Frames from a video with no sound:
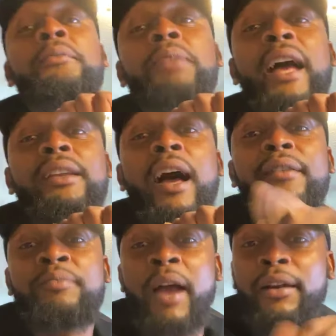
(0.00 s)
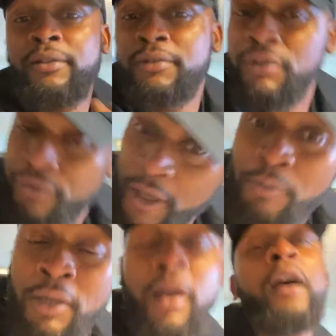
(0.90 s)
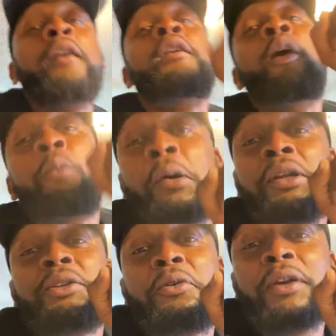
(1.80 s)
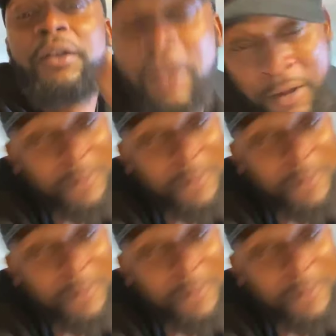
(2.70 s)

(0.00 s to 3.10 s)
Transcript: Black Lives Matter. You feel me? Won't he do it?